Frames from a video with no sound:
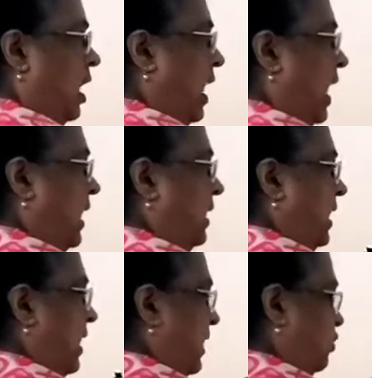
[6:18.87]
And
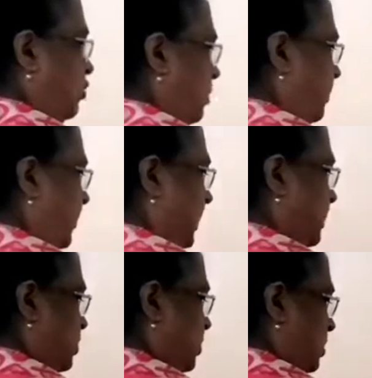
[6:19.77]
electrode
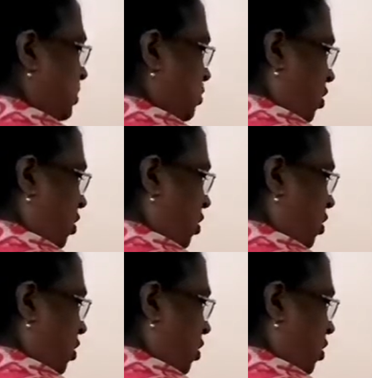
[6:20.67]
potential is